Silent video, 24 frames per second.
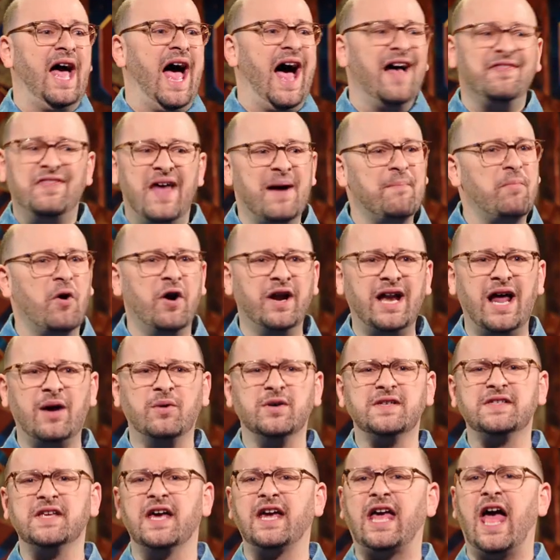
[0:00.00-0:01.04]
At that point I
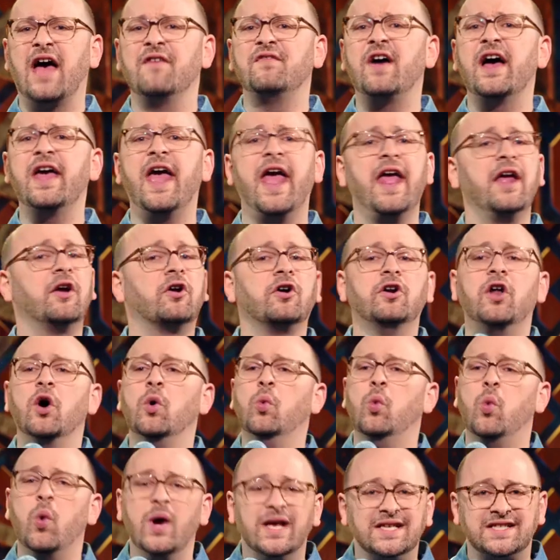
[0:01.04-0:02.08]
was like, have I angered a
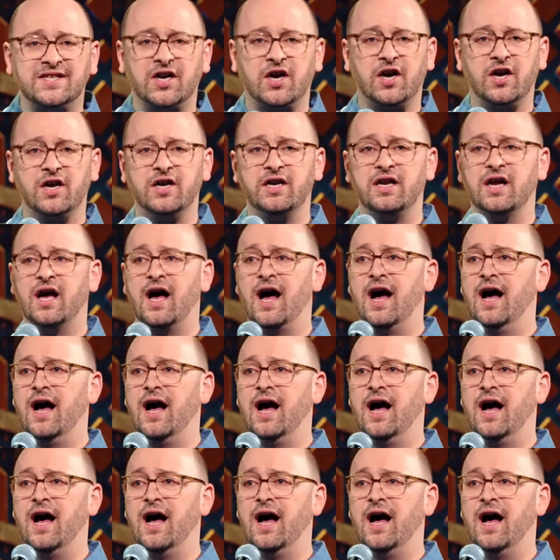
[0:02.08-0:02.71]
wizard?